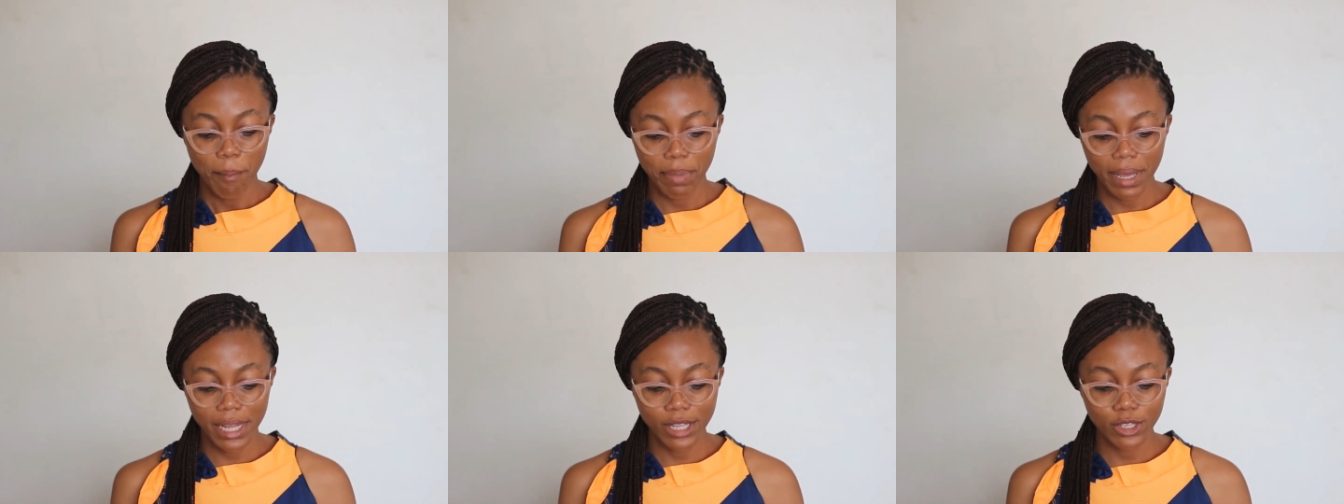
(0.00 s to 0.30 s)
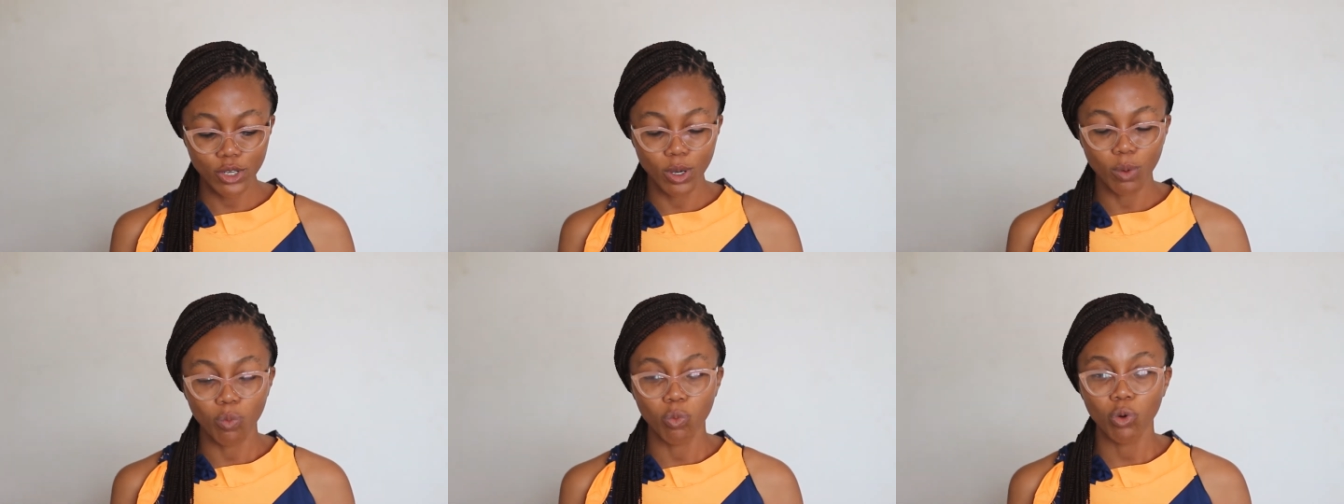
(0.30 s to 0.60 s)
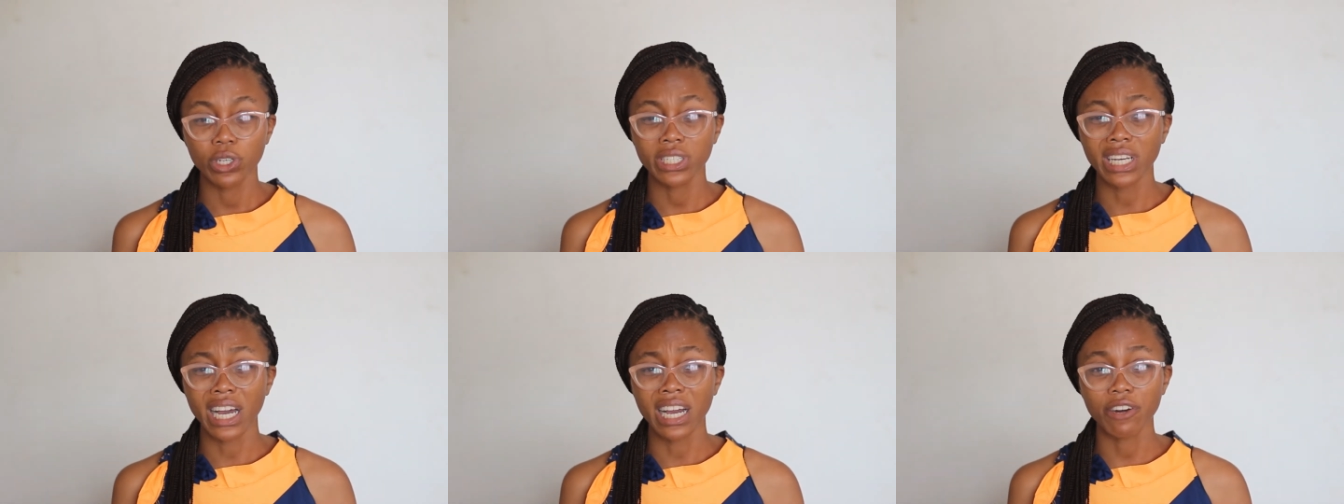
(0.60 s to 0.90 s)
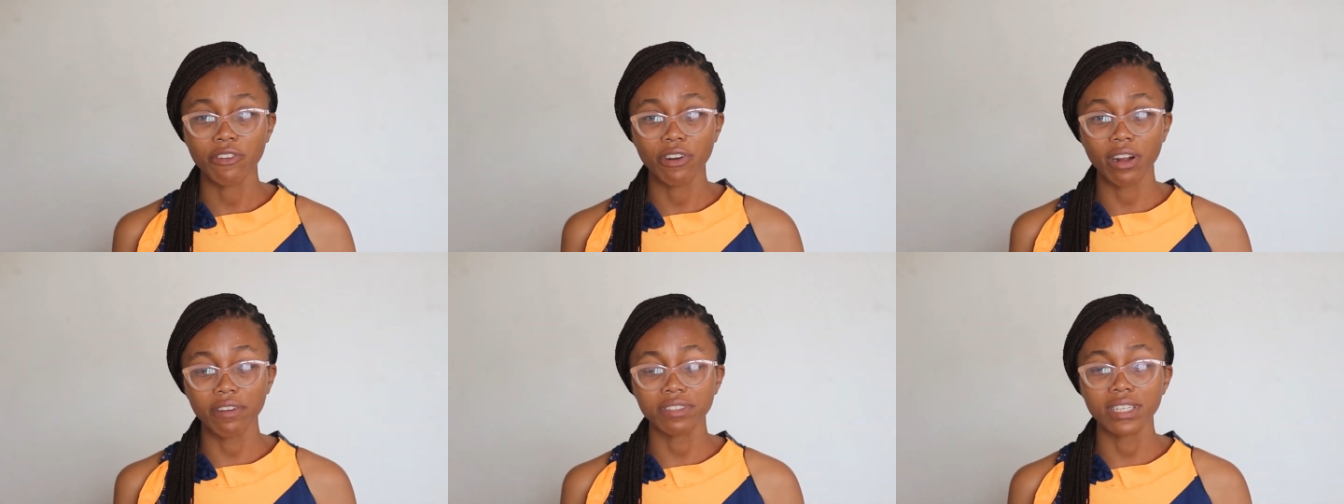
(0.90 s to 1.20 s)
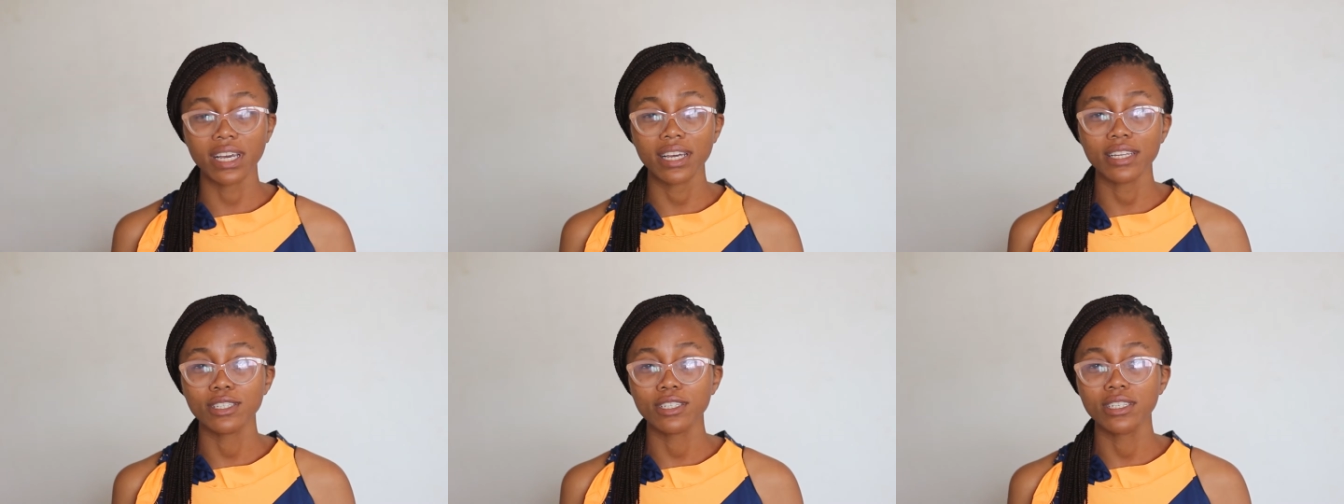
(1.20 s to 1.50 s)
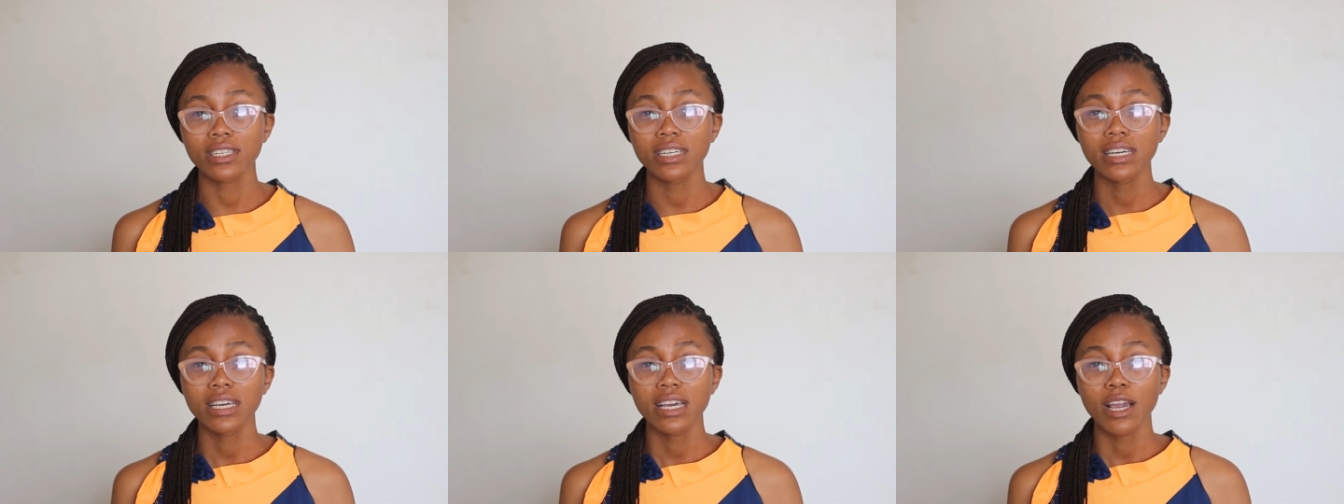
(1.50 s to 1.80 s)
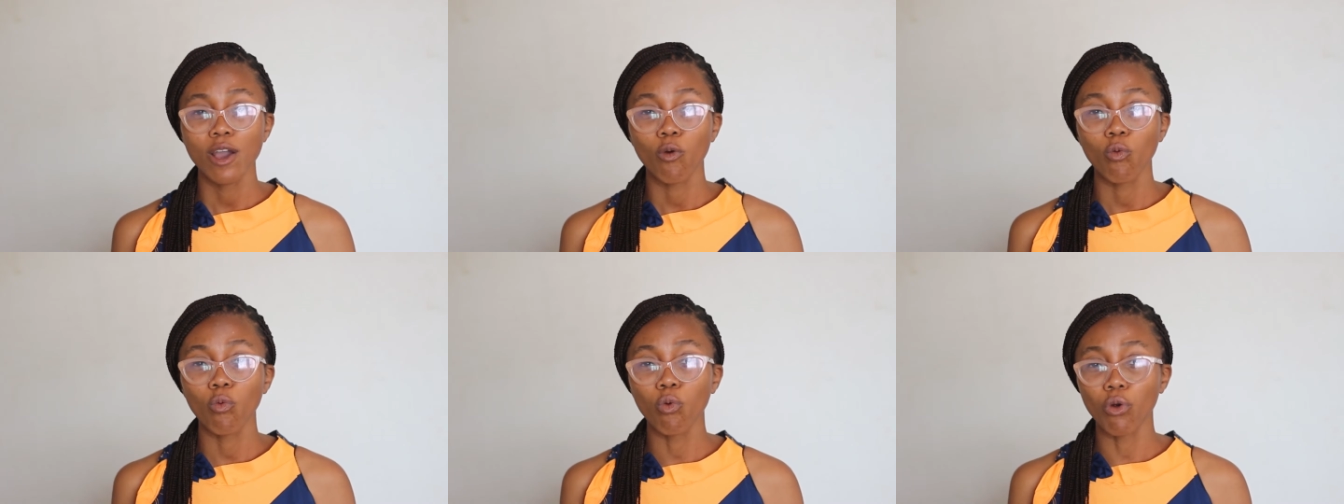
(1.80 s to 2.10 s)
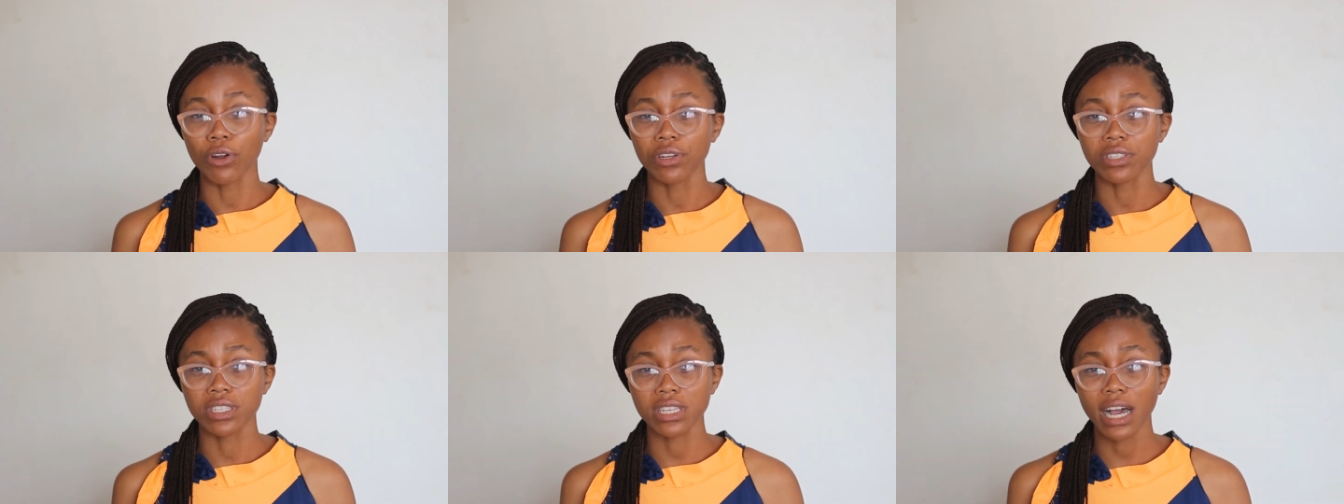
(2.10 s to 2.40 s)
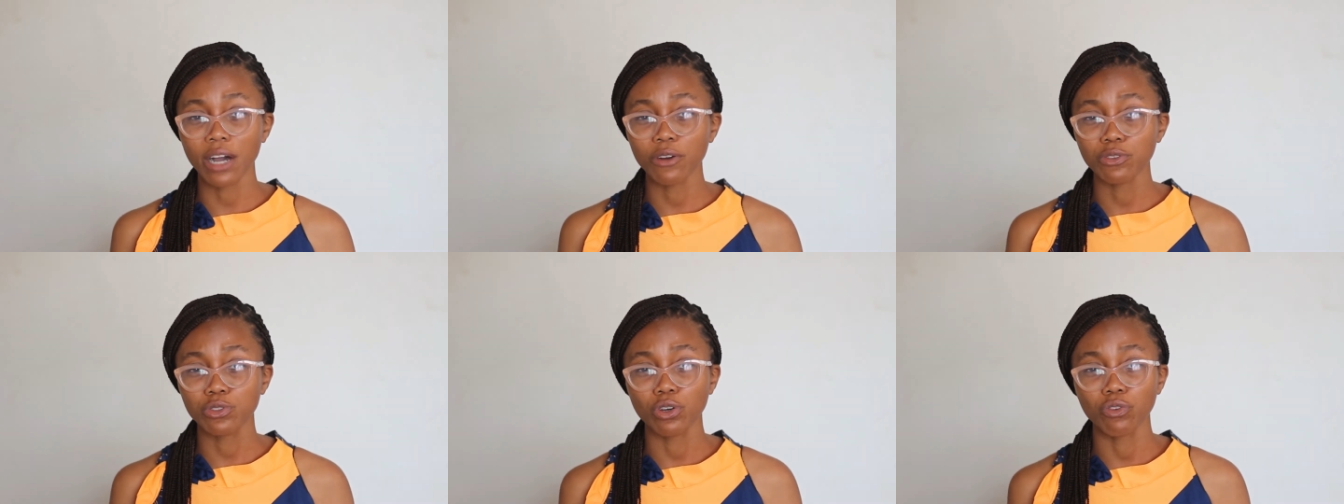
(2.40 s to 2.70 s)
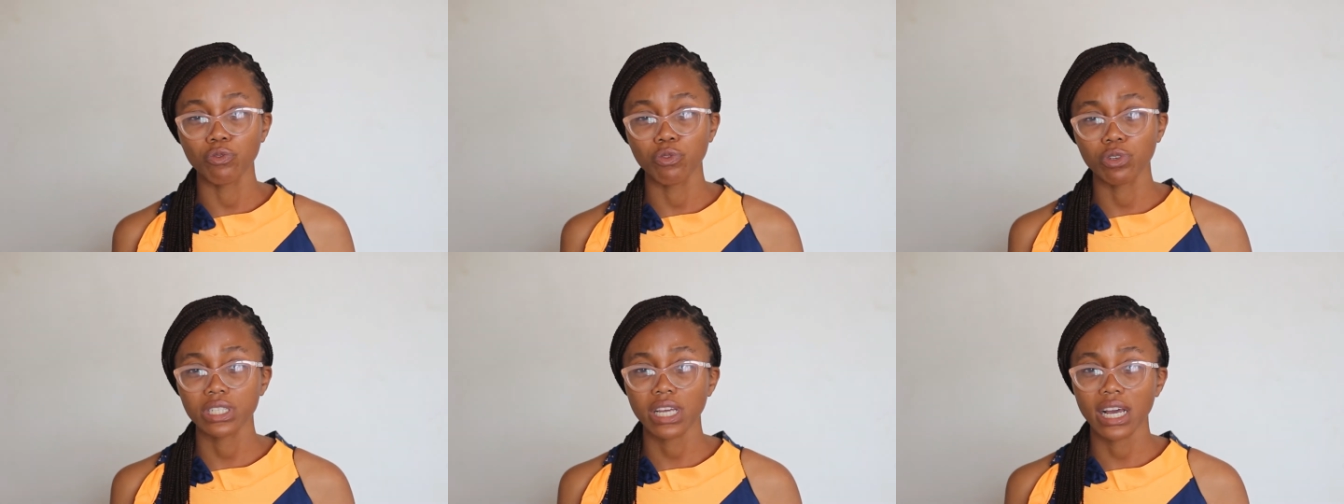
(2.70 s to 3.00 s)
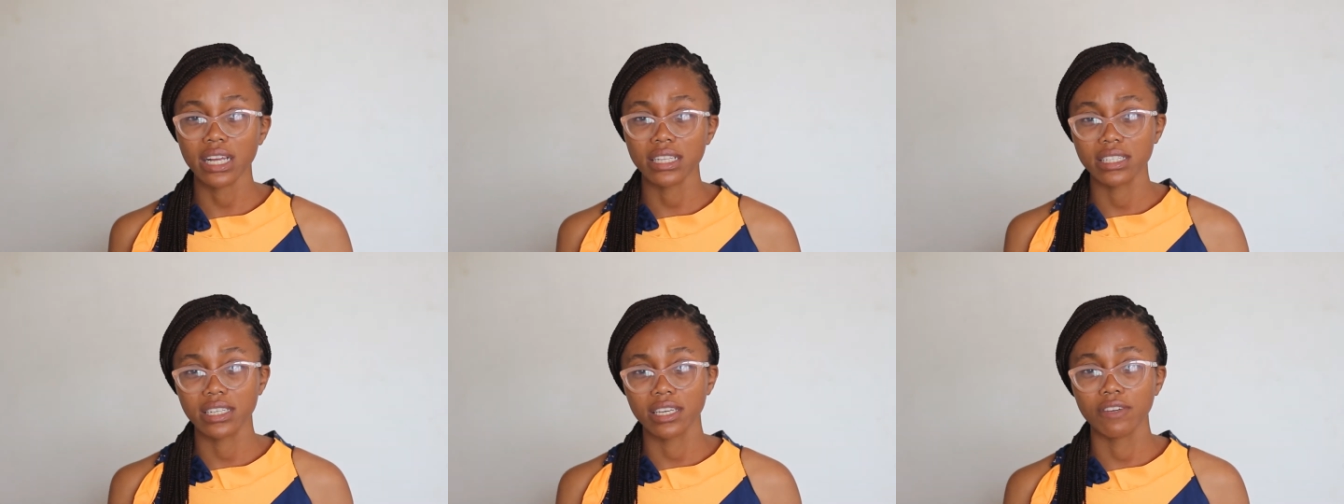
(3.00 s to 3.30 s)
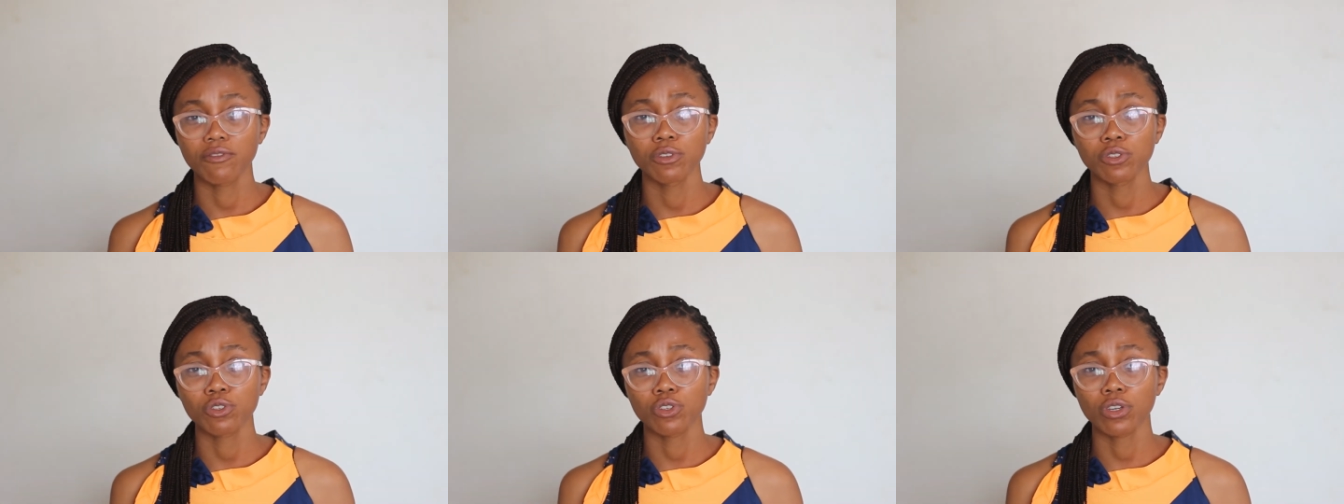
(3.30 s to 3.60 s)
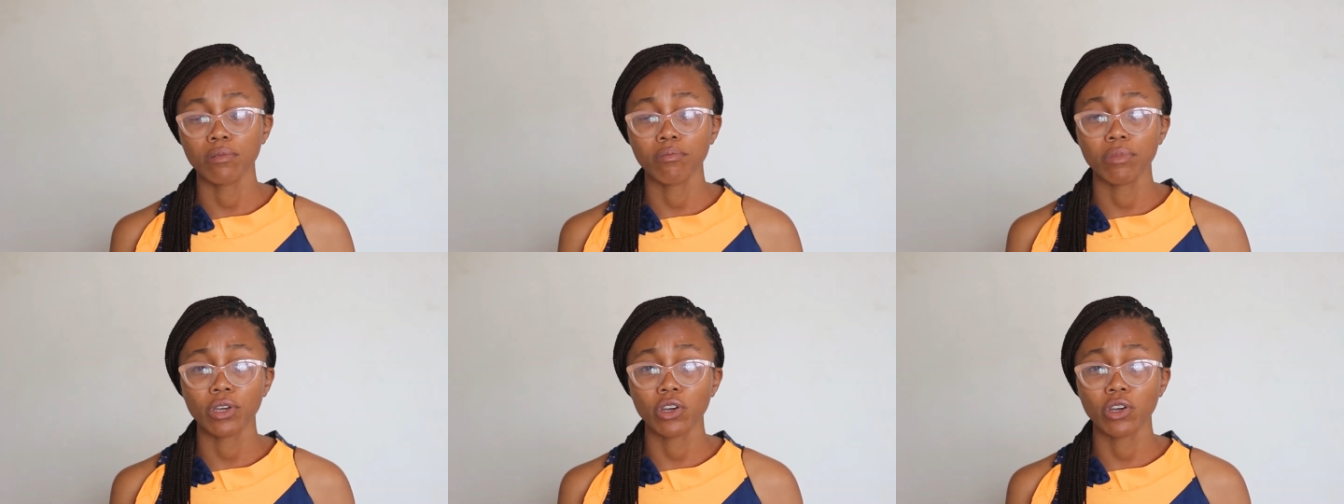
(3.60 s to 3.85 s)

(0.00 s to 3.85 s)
picked some word and crafted words out of what I had given to him,